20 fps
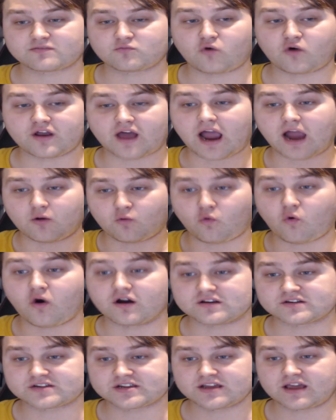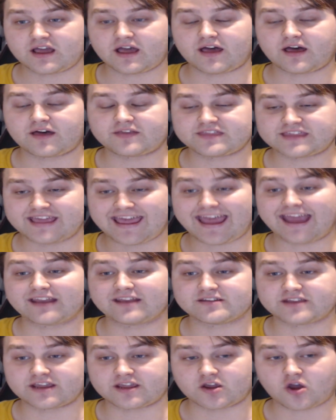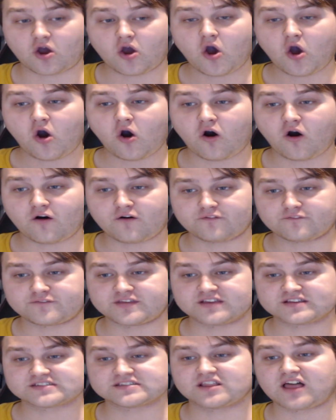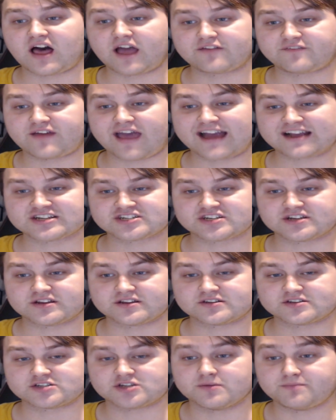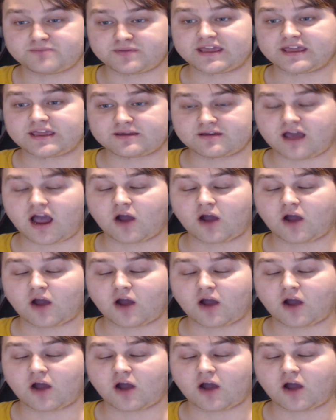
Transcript: what I want the ending of this live action to be.